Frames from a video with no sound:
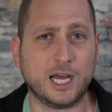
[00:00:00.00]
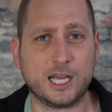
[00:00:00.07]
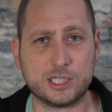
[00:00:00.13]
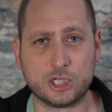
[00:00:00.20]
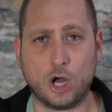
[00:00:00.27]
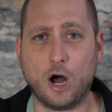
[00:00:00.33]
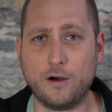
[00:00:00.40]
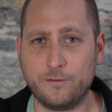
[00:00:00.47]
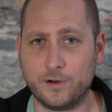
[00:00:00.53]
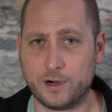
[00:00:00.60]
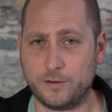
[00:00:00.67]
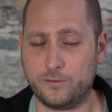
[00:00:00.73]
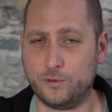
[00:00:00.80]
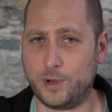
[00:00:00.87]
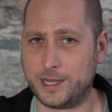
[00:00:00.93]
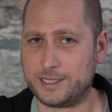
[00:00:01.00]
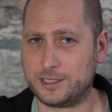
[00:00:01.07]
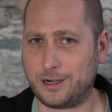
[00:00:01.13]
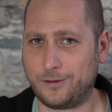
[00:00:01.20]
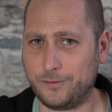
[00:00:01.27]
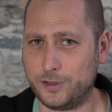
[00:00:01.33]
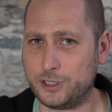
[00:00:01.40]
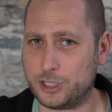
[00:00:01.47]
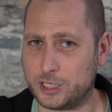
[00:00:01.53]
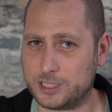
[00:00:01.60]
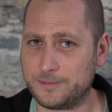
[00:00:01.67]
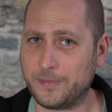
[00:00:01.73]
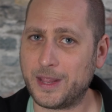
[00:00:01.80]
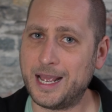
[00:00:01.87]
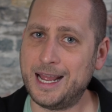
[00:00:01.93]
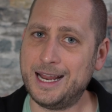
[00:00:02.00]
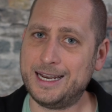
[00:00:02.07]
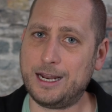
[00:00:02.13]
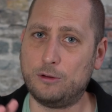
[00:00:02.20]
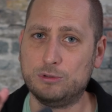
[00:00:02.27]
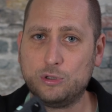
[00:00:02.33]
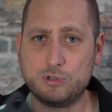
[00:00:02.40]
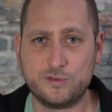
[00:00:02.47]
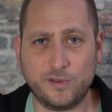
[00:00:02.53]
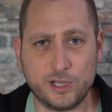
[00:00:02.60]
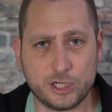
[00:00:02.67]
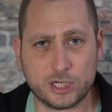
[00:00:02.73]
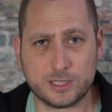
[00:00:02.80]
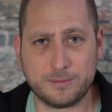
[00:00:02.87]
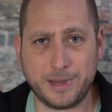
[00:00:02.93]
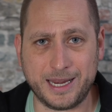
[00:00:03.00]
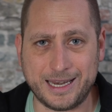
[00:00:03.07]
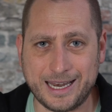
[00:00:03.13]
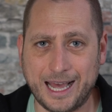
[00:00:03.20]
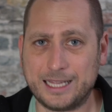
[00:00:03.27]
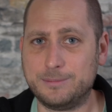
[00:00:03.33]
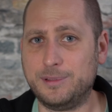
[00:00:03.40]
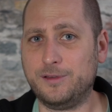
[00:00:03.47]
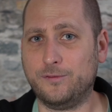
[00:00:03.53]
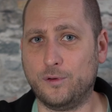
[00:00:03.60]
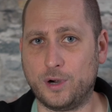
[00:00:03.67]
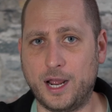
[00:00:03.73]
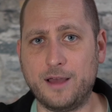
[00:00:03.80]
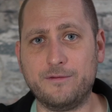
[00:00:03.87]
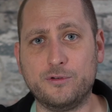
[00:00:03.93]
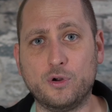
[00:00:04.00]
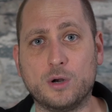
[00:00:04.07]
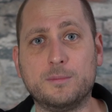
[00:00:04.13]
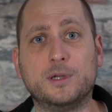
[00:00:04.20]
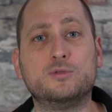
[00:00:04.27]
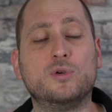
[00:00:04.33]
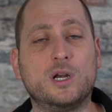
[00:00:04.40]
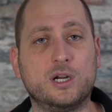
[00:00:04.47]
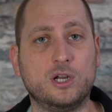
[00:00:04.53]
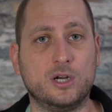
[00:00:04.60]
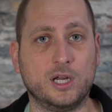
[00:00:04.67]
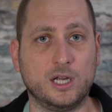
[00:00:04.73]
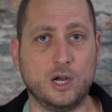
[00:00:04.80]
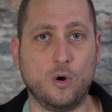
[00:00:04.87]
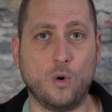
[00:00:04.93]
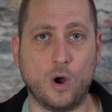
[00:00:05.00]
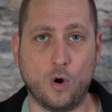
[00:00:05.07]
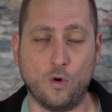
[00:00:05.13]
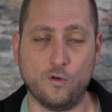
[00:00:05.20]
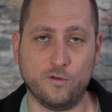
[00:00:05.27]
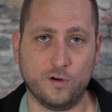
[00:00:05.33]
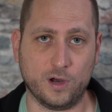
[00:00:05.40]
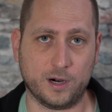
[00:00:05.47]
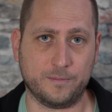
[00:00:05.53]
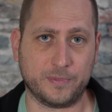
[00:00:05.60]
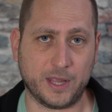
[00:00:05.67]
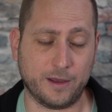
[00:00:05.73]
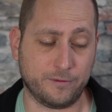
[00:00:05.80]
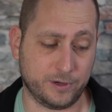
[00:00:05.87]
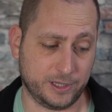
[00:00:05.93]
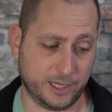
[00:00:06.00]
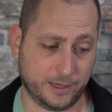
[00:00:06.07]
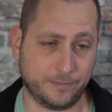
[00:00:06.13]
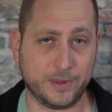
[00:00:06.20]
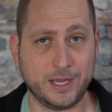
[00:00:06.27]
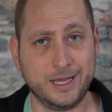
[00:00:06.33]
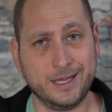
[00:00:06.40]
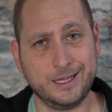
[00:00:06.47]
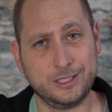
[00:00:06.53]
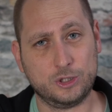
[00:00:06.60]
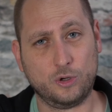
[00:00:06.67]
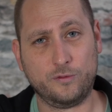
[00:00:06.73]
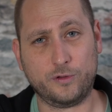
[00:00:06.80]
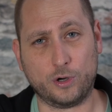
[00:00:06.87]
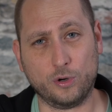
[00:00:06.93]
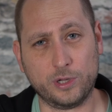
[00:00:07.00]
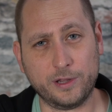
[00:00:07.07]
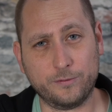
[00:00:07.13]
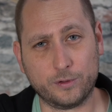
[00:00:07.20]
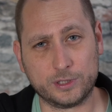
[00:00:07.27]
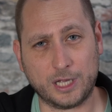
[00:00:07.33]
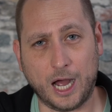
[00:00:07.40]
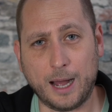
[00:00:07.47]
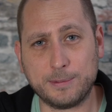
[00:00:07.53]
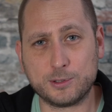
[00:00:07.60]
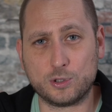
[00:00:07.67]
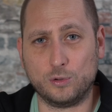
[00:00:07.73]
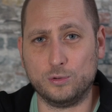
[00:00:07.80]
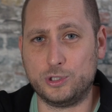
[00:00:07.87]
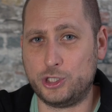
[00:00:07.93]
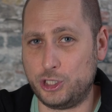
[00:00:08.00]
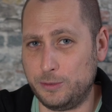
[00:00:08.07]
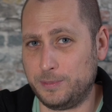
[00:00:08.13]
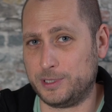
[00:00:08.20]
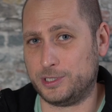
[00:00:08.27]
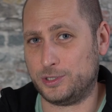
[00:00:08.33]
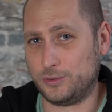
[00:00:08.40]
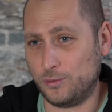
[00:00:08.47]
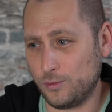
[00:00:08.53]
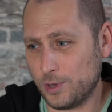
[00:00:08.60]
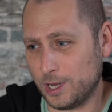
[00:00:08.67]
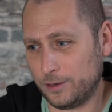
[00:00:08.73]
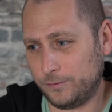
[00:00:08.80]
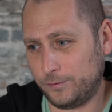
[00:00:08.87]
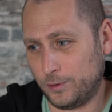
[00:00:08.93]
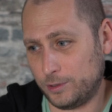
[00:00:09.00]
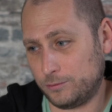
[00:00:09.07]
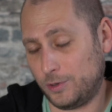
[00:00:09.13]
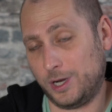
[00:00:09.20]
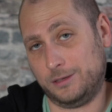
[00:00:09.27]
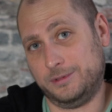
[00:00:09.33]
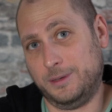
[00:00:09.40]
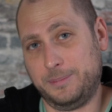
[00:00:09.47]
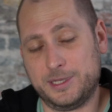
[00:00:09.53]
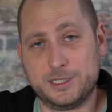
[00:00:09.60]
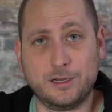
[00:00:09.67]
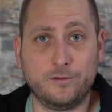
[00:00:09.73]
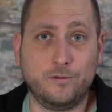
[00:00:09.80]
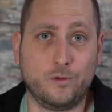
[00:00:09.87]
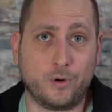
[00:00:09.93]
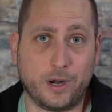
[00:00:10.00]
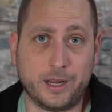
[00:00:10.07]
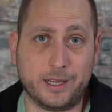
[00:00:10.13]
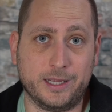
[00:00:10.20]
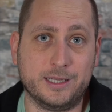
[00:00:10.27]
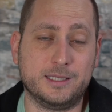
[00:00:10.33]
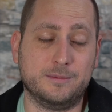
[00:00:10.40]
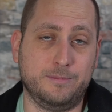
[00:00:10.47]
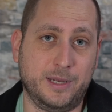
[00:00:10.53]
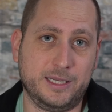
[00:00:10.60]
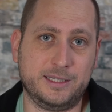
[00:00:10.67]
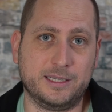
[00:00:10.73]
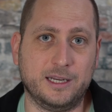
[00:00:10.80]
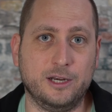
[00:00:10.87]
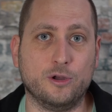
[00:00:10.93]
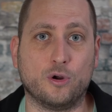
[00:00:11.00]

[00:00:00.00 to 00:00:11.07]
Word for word: does offer a few extra features. Now, those features may not be for everyone, but we are gonna go over um, everything. So if you're looking for the absolute cheapest Google phone, well, the Pixel 4a is basically